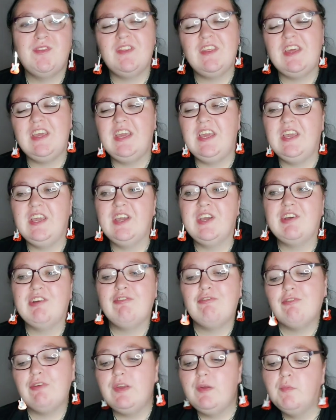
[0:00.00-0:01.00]
the
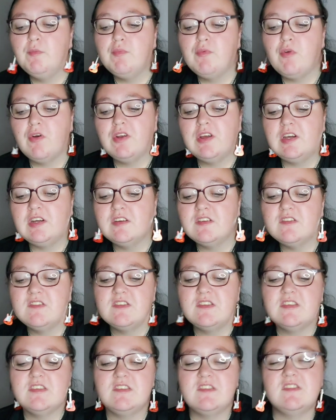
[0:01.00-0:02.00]
cream products
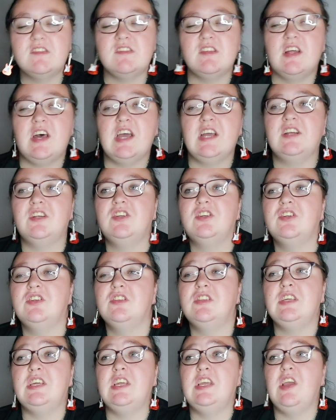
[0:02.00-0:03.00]
slash
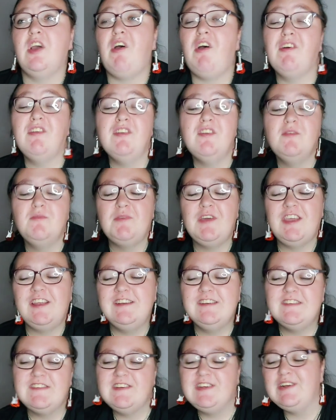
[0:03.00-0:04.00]
the
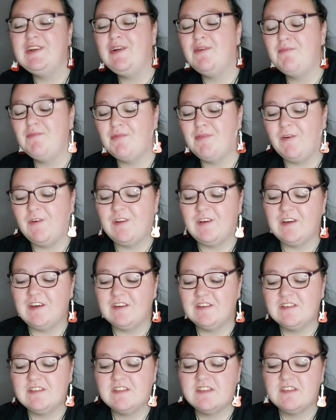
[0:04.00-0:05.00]
underpainting
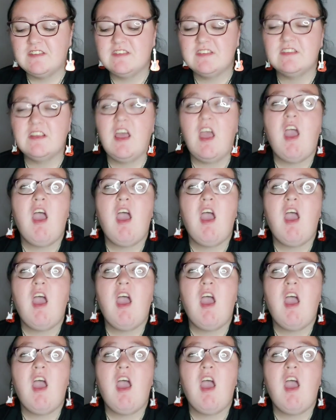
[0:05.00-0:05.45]
products,